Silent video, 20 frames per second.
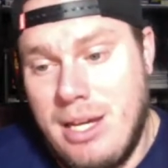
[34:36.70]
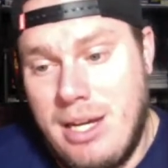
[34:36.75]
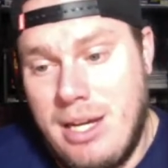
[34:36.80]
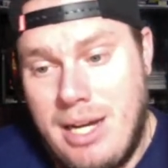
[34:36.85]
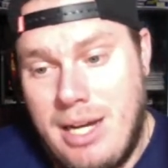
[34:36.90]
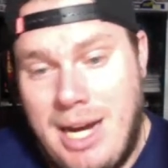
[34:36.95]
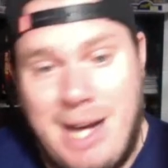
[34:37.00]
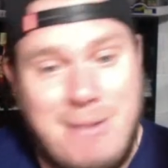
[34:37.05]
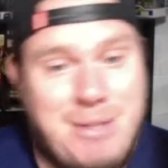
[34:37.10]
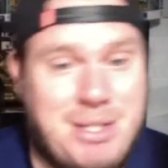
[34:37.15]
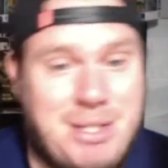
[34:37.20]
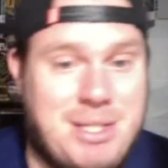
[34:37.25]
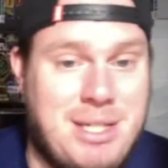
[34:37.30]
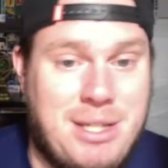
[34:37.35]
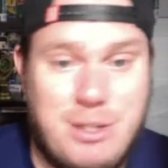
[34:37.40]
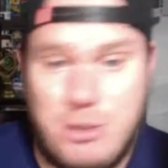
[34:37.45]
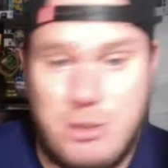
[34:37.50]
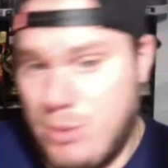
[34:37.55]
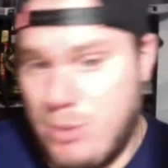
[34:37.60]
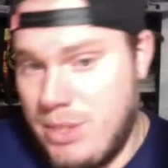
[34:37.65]
Obviously,
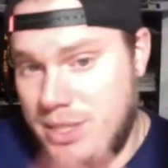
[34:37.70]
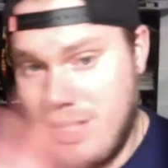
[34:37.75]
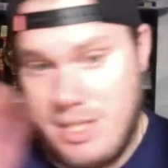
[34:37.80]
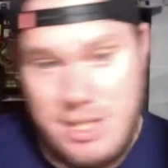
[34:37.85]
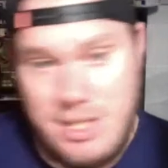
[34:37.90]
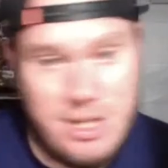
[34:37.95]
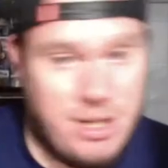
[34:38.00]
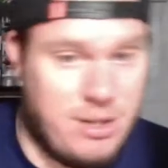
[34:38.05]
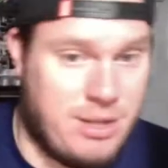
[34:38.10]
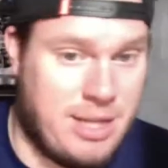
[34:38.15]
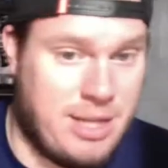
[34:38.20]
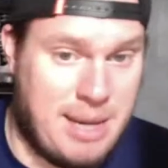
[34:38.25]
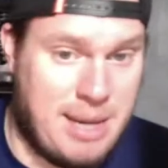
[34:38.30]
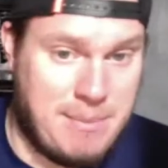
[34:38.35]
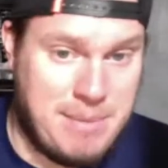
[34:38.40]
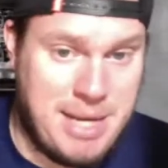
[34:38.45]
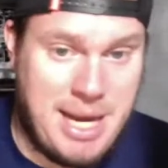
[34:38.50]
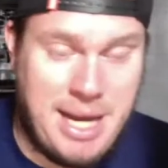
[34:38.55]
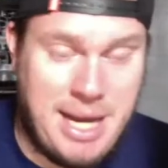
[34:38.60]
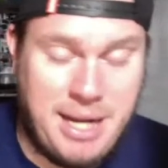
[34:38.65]
there's ones in here that I'm
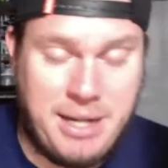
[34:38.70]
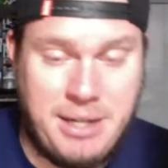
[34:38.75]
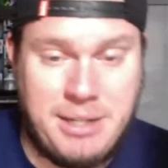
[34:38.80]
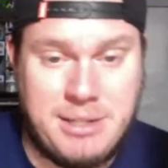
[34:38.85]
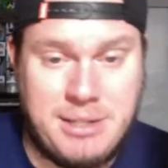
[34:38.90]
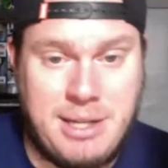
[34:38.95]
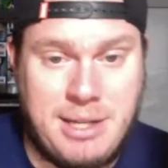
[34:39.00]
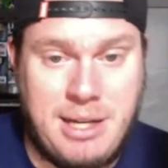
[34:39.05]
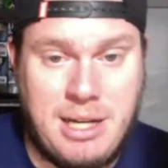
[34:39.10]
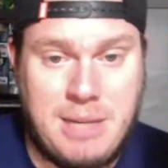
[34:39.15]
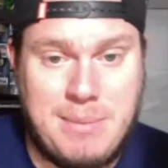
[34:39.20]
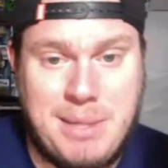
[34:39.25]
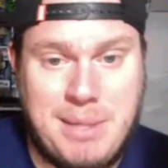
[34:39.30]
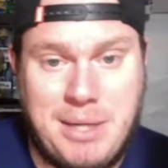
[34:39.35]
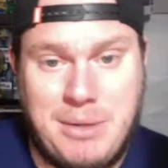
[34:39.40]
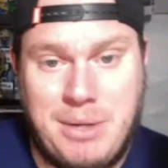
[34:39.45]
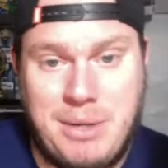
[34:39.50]
not going to talk about.